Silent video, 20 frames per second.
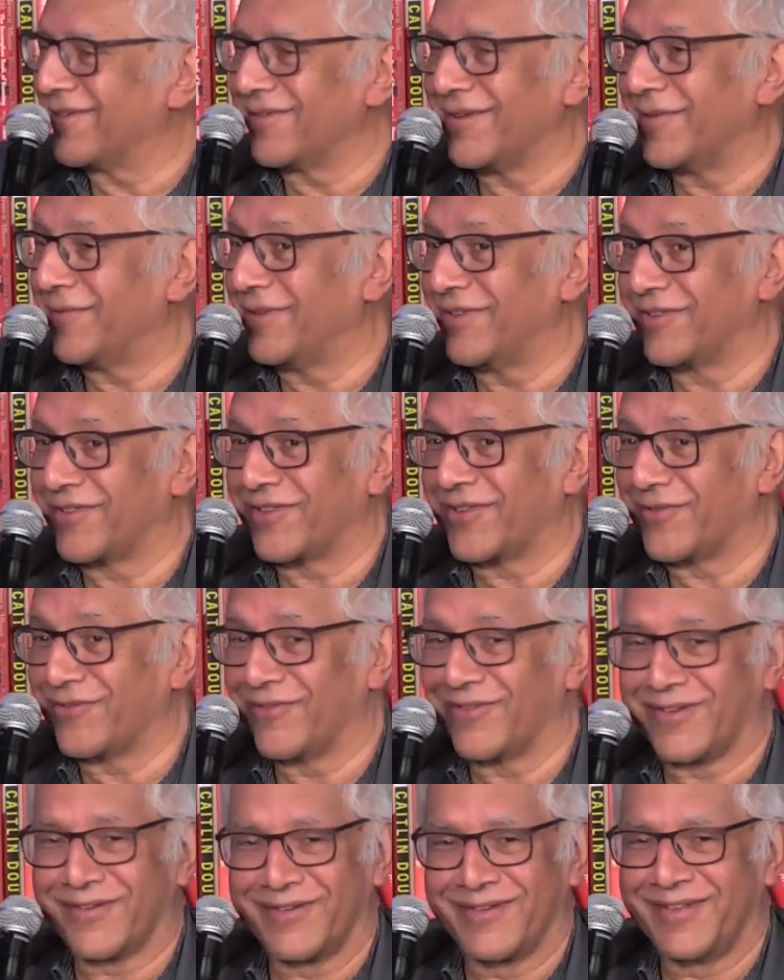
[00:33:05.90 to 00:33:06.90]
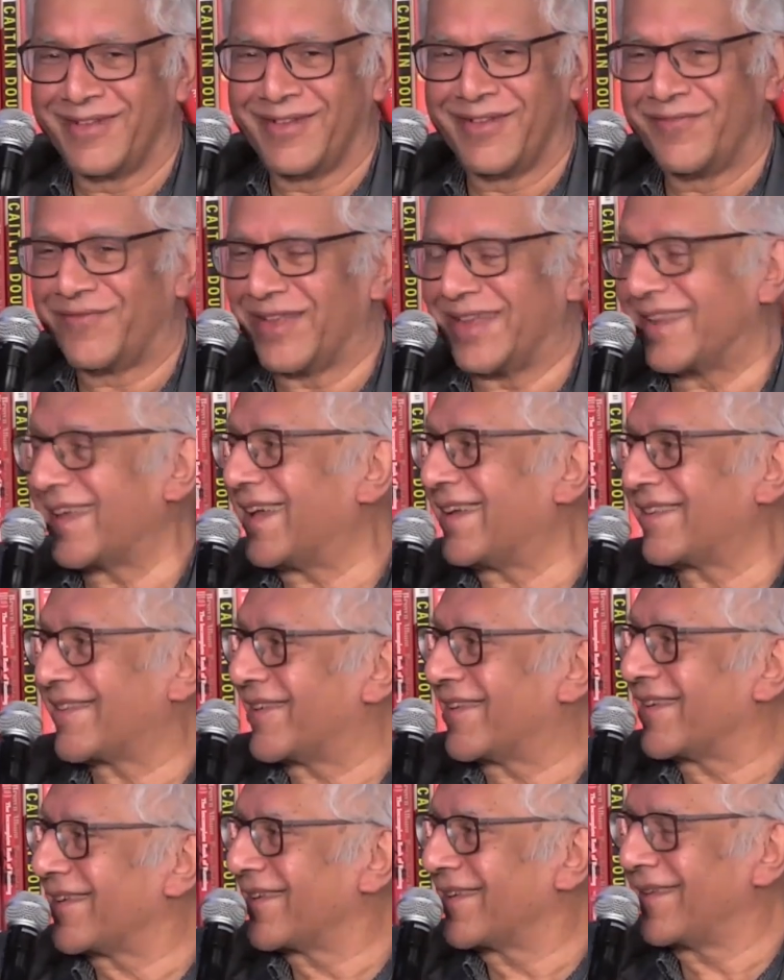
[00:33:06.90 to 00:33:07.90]
I mean, it's so
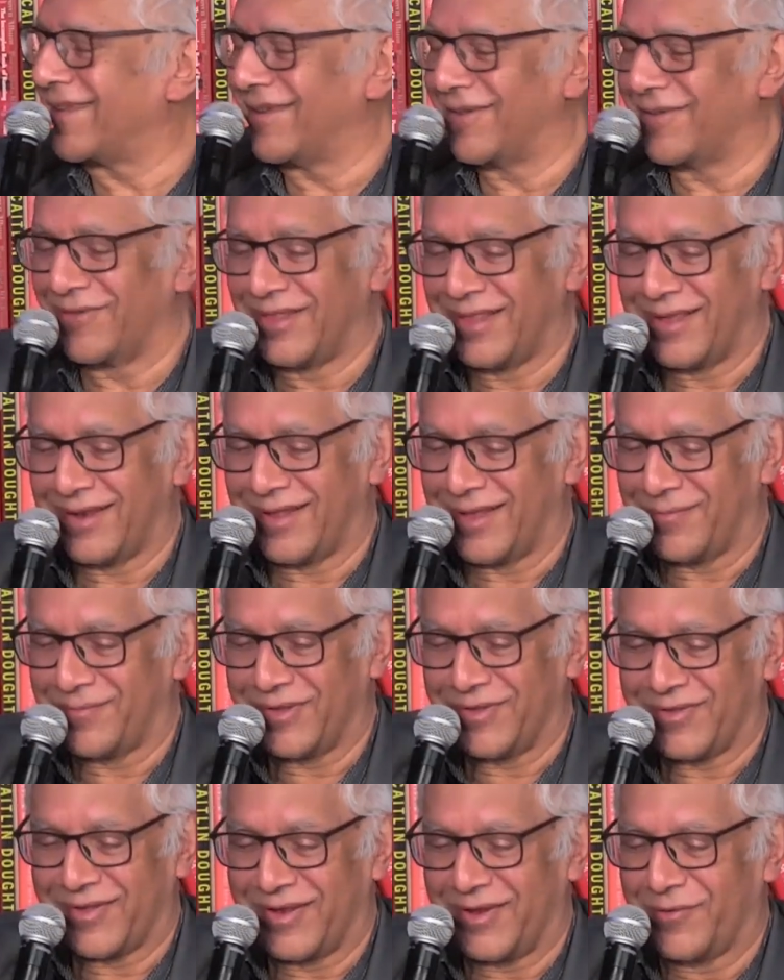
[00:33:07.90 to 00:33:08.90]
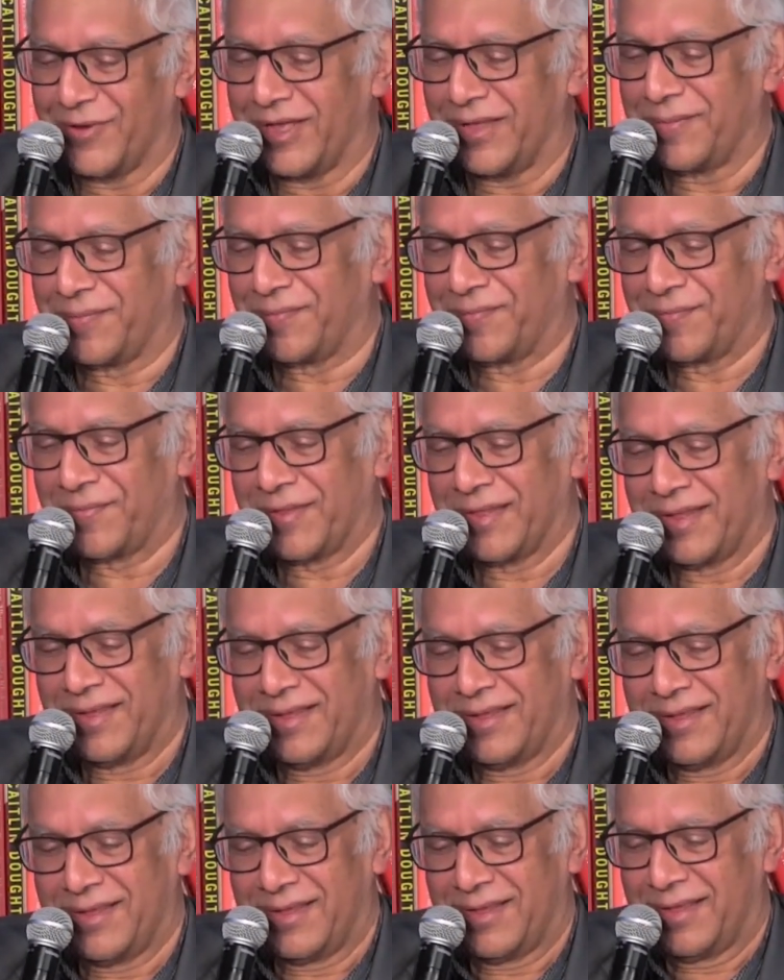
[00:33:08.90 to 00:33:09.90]
fantastic, you know, when that happens. Anyway,
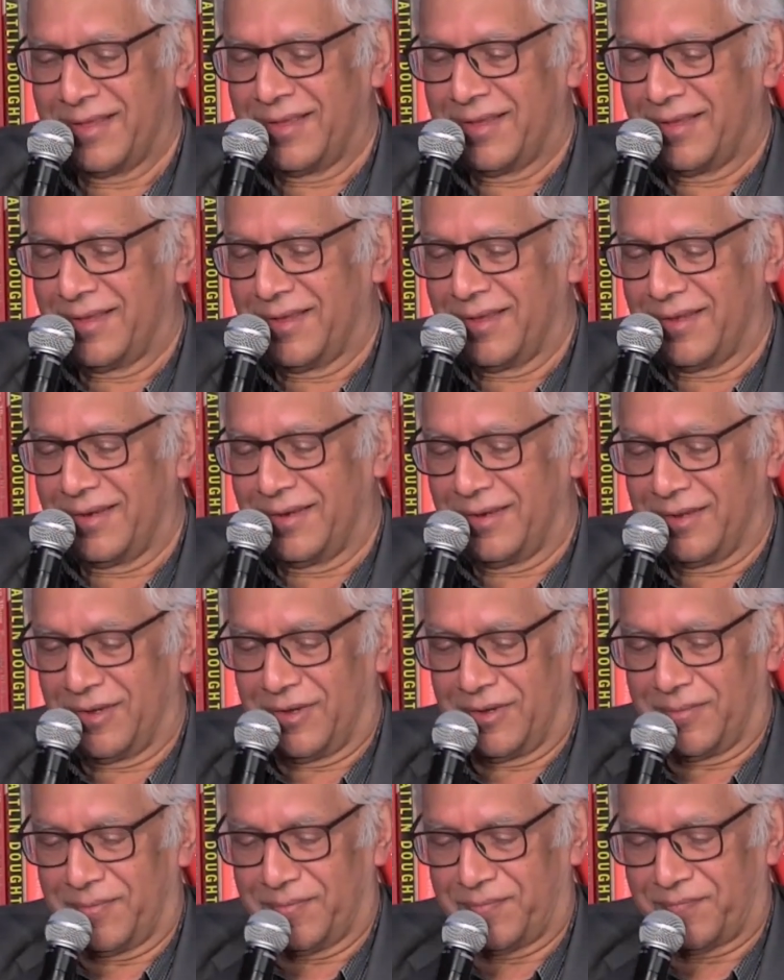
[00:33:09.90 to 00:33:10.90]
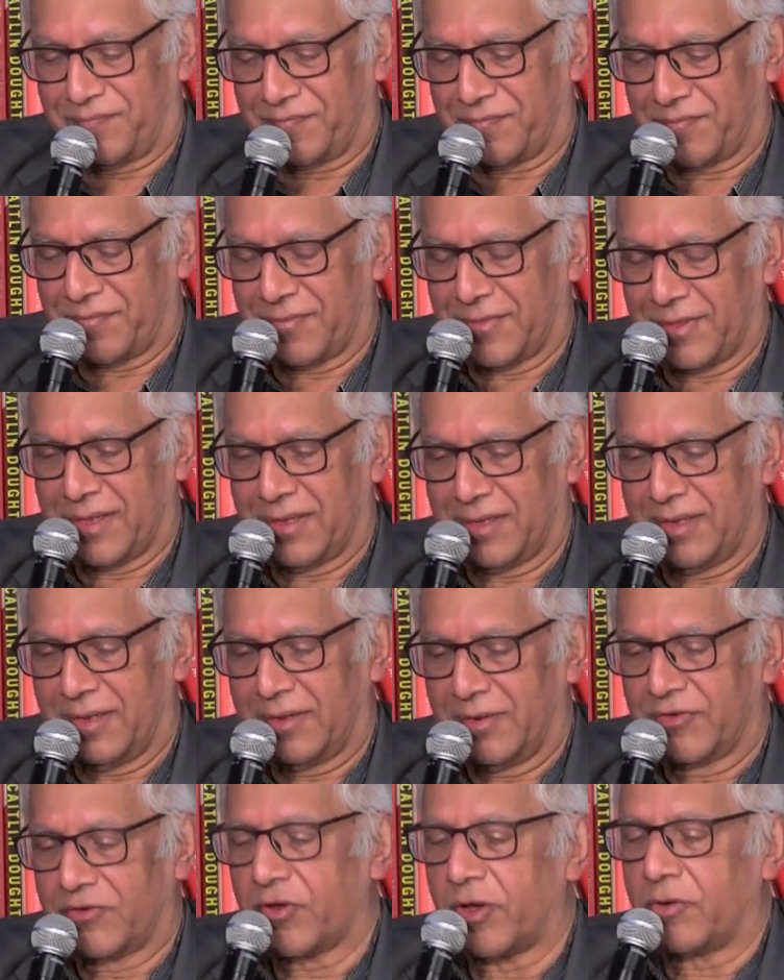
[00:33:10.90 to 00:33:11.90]
and so
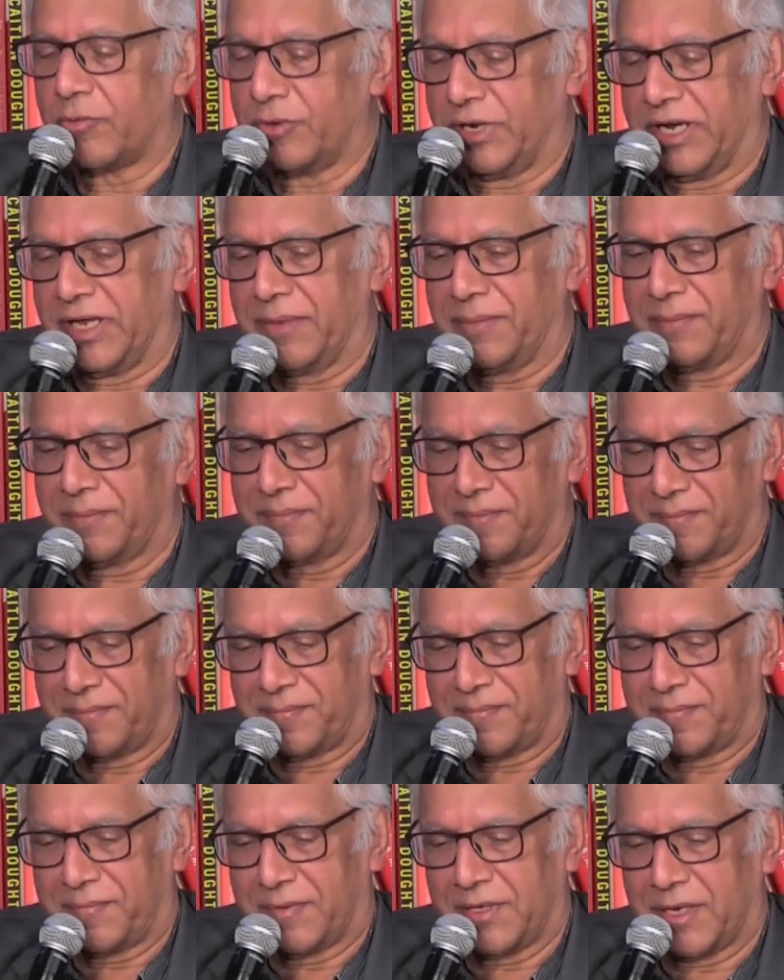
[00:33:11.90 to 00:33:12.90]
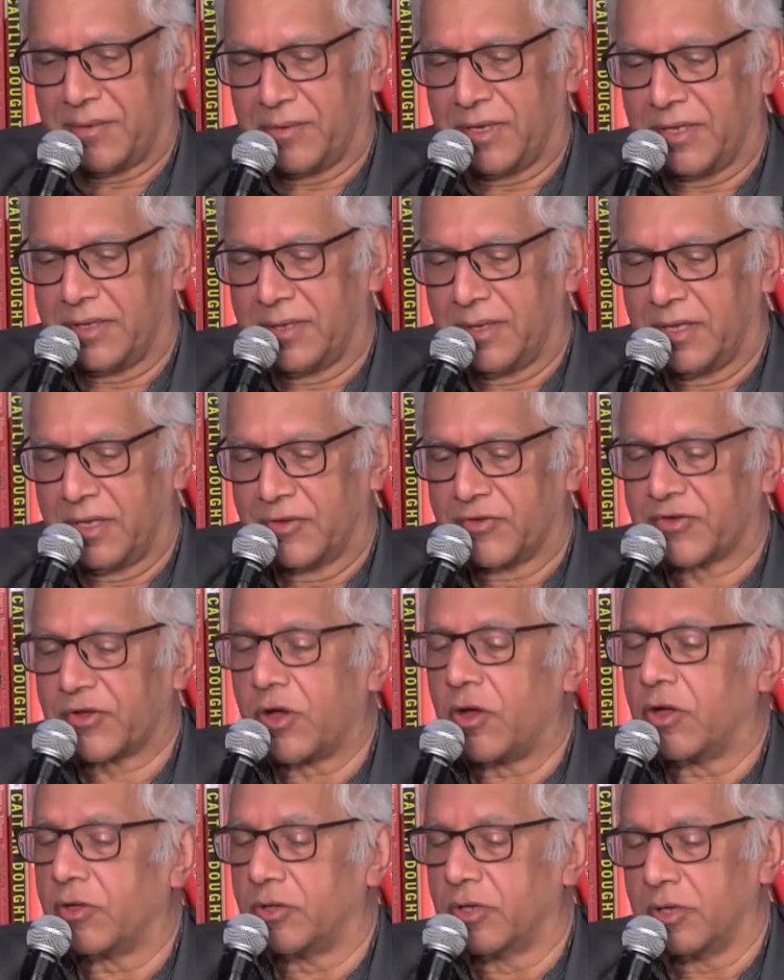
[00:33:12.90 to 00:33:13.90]
I'll read it. Anyway, it's
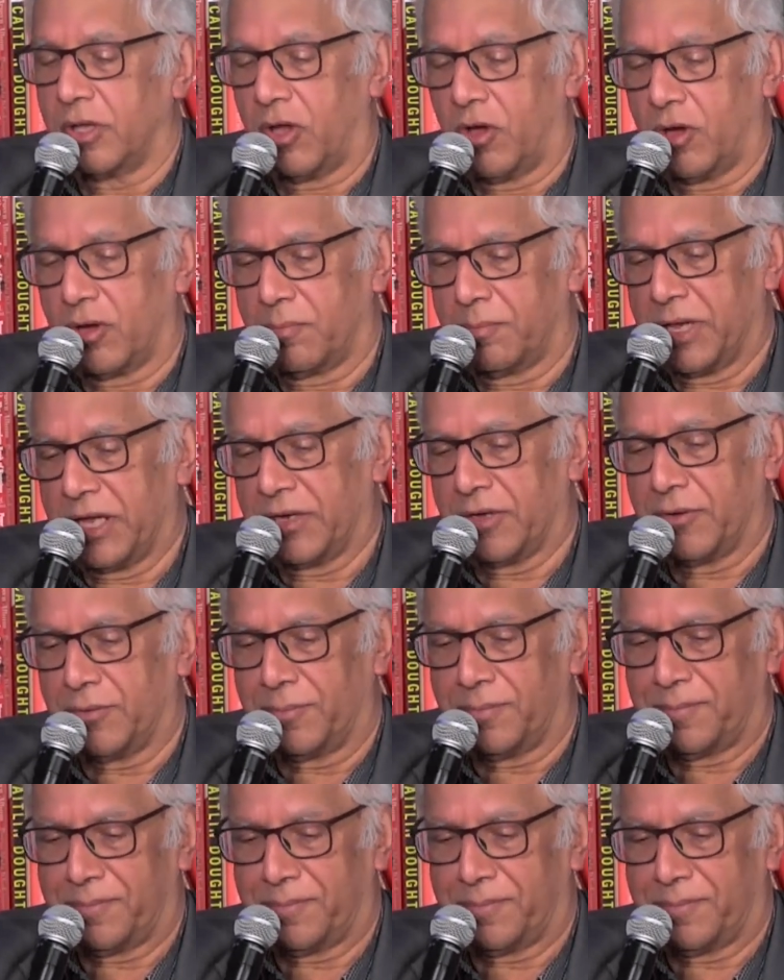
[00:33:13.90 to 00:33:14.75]
called The Long Meadow.